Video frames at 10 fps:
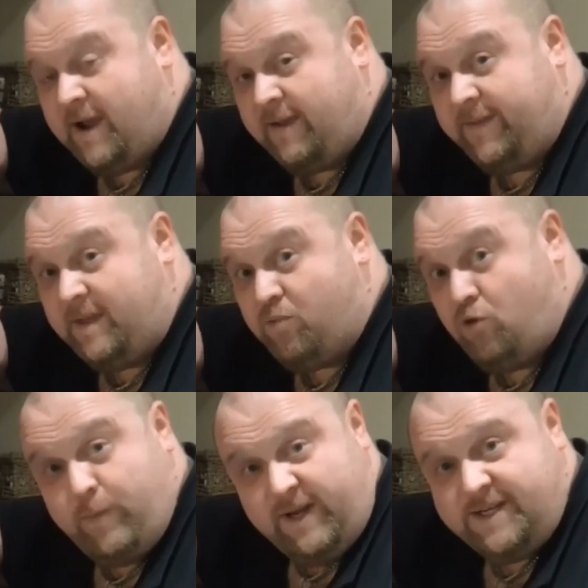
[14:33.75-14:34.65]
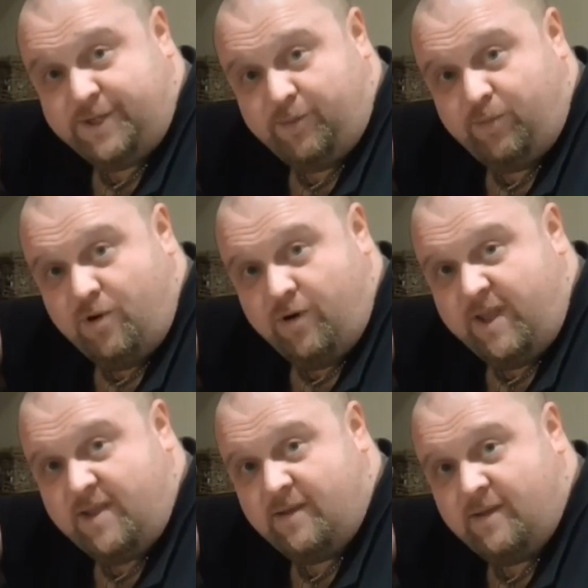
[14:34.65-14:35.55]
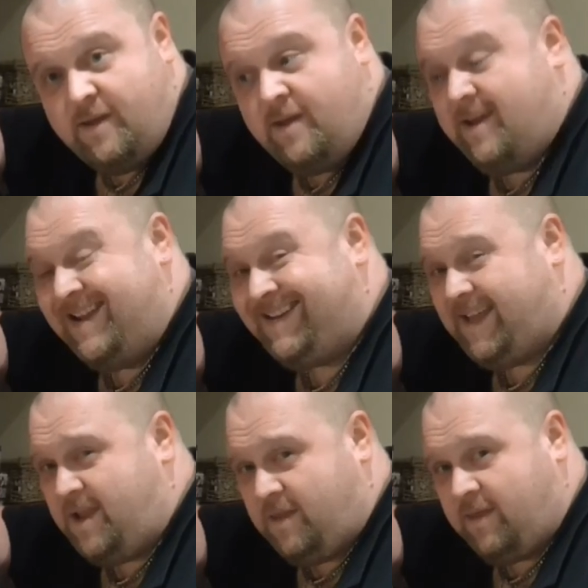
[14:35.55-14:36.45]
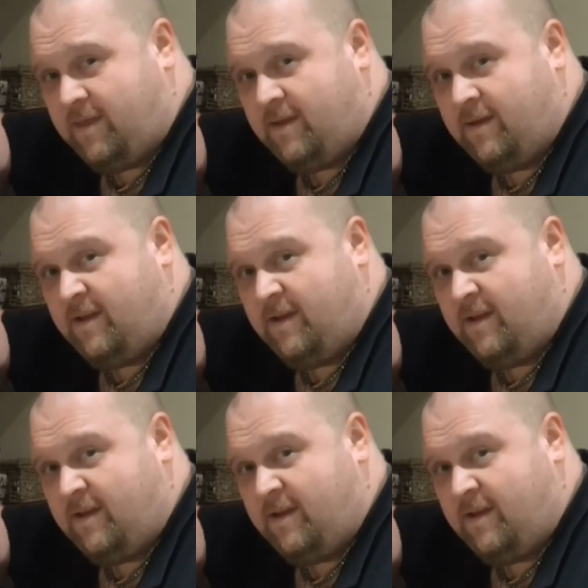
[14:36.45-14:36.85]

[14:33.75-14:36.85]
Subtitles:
at the Brewmeister Brewery in Keith,